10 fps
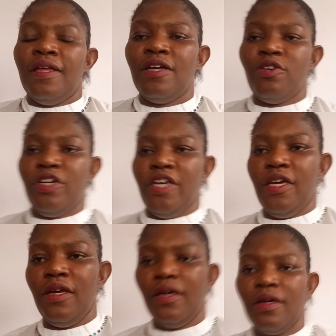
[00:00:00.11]

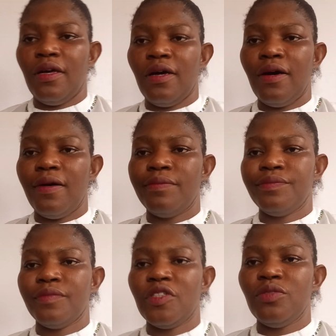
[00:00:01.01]
Okay.
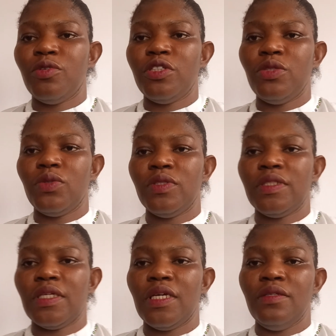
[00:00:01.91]
Good morning
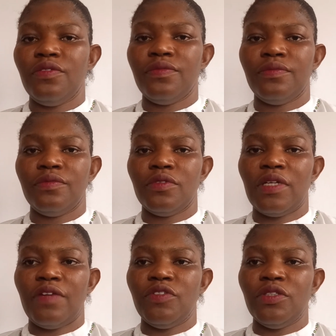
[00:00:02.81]
once again.
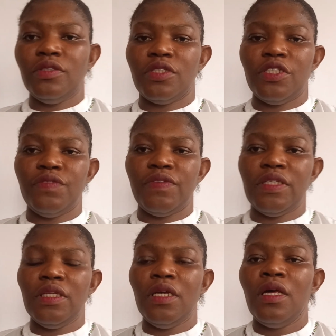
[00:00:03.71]
Good afternoon. Good
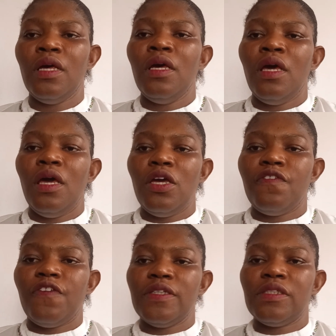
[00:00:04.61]
evening.
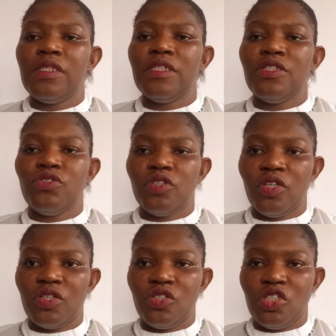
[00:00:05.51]
Your facilitator
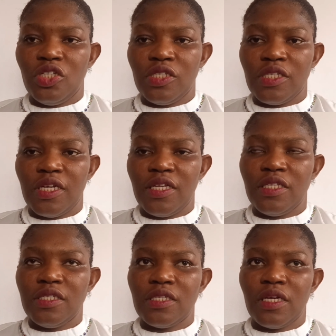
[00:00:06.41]
KK Chinasa.
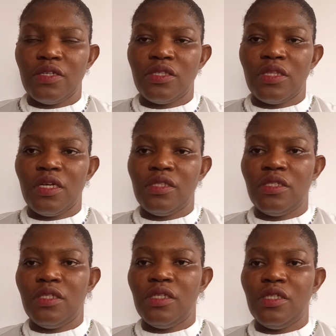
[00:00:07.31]
This is our
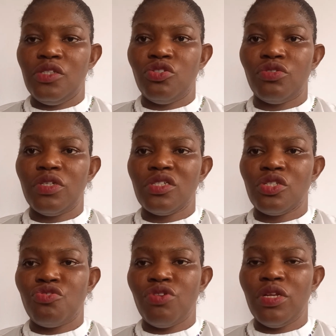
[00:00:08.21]
30-day
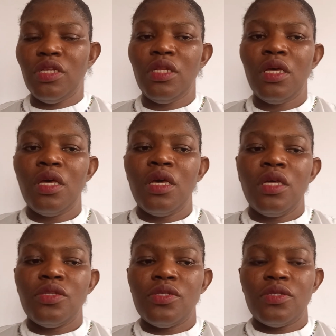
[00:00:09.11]
insurance training.
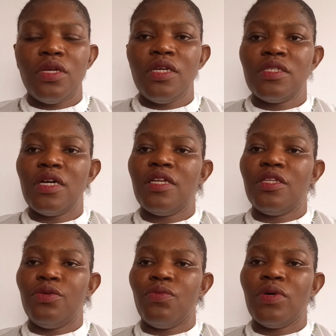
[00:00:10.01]
Today is our
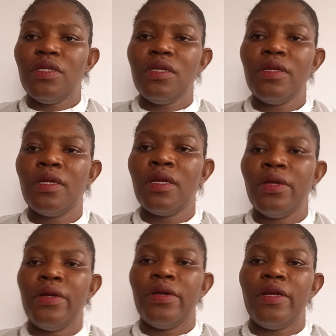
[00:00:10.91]
day one.
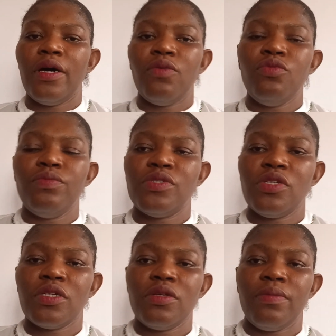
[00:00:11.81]
Now we'll be
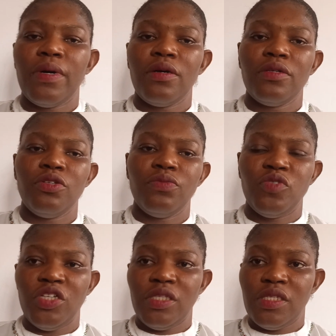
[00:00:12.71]
talking about the
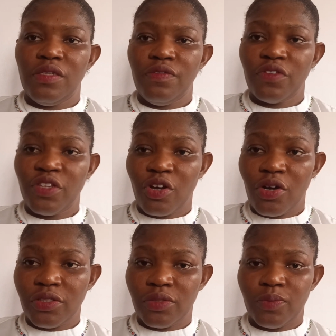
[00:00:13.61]
objective, the
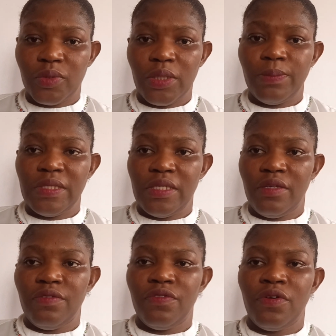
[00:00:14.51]
course objective.